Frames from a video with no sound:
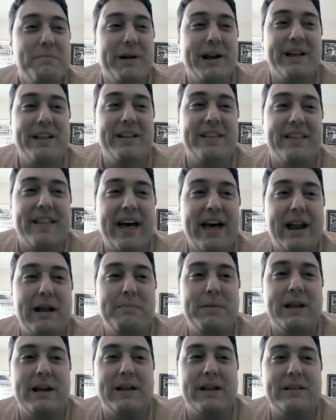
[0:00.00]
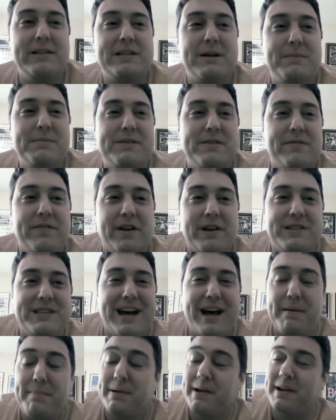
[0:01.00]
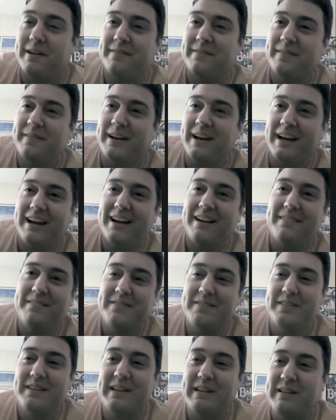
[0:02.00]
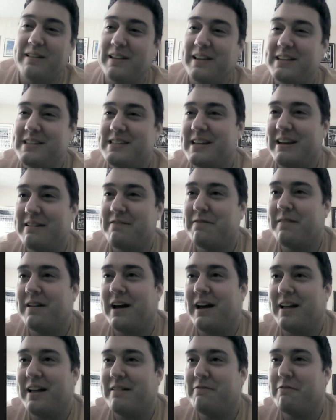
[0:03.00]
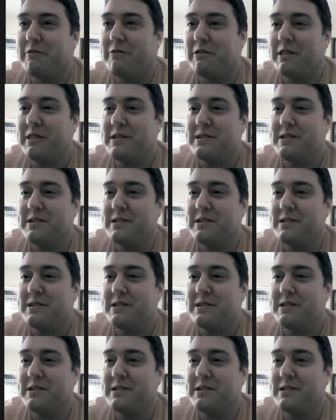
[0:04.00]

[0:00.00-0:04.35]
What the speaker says: But other than that, I mean, in terms of our topic of let's say 4th